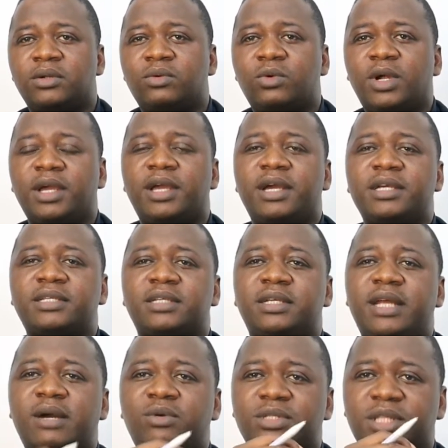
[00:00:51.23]
Right, guys,
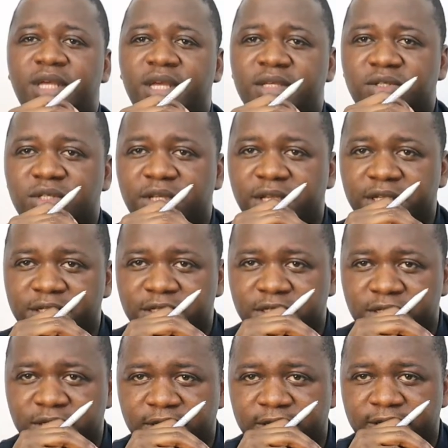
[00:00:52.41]
that was the incident.
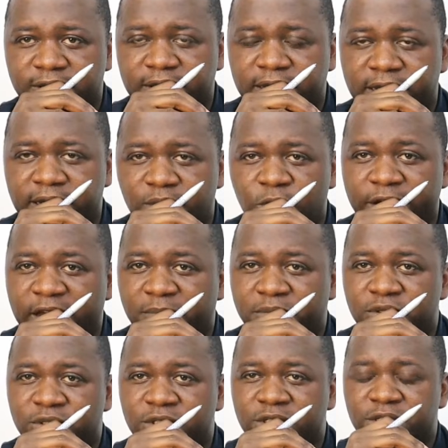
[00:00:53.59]
What
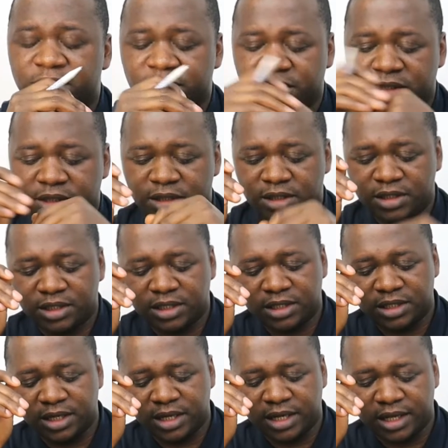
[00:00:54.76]
happened
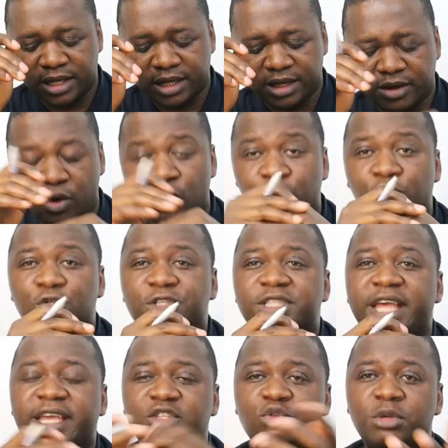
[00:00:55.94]
in Ondo
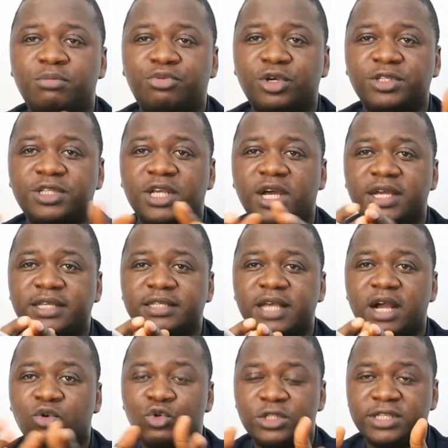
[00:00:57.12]
State, to be precise,
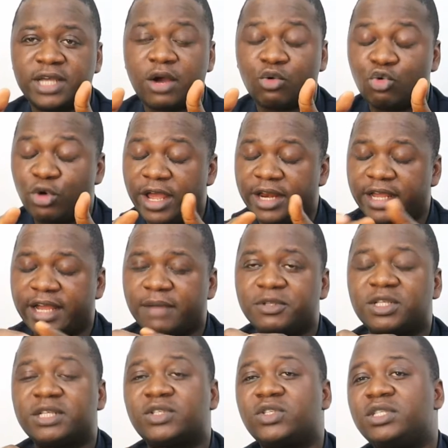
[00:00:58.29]
Akure, the
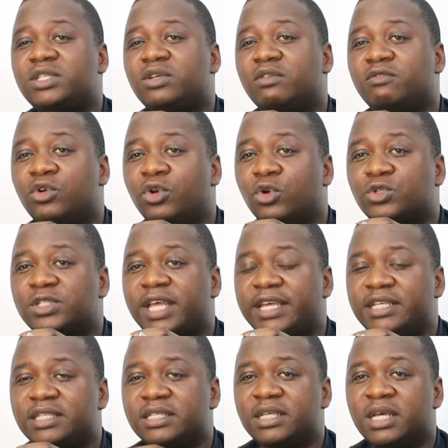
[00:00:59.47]
capital city of Ondo
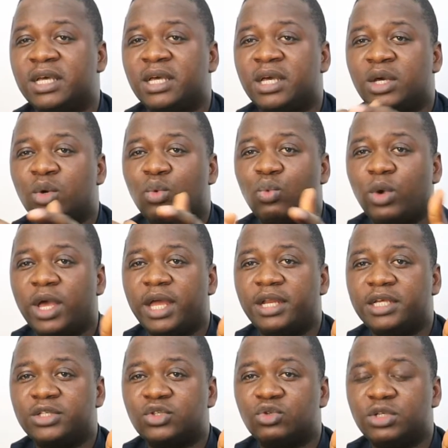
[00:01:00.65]
State, where
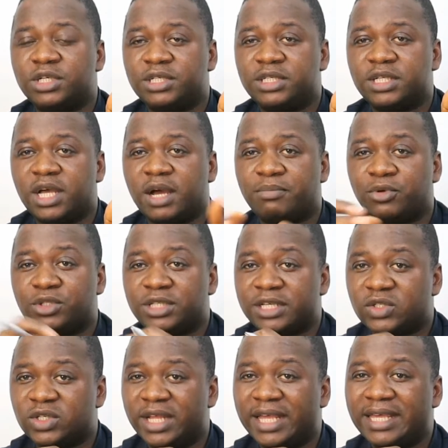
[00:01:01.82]
the students are
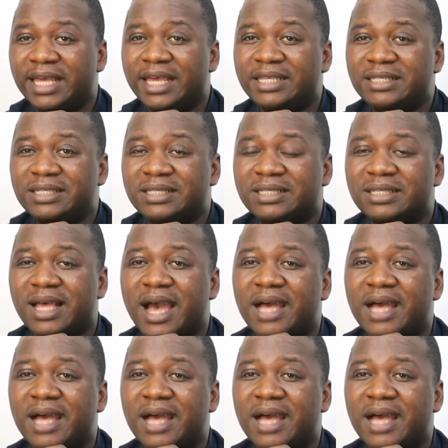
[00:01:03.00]
protesting against